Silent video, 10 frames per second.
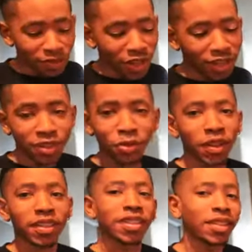off I just
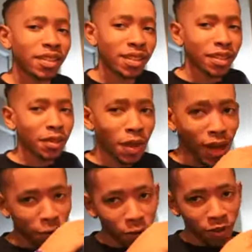wanted to. My.
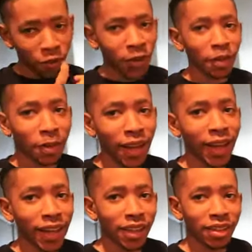I want to reapply.
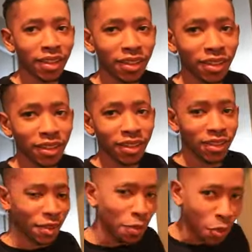Lip gloss. See,